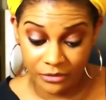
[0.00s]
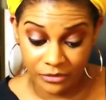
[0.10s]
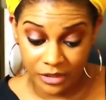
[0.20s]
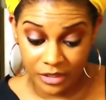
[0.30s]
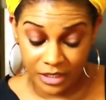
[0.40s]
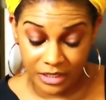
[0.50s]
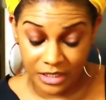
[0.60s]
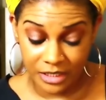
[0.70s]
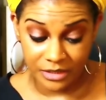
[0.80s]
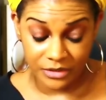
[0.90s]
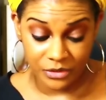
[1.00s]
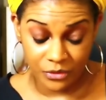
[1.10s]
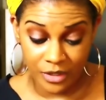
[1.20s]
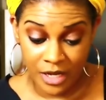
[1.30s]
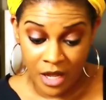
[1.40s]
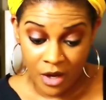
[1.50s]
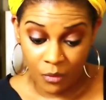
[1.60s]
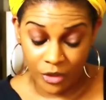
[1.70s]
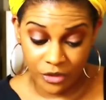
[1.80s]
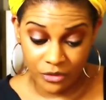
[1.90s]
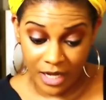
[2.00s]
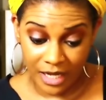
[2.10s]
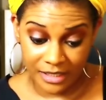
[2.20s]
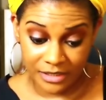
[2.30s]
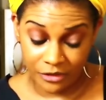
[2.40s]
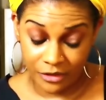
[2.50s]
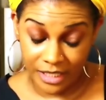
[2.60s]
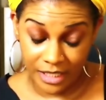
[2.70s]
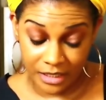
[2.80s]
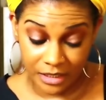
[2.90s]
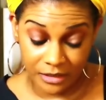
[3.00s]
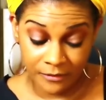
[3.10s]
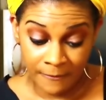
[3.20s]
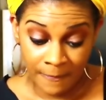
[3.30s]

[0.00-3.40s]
look and things of the sort, where you guys are headed.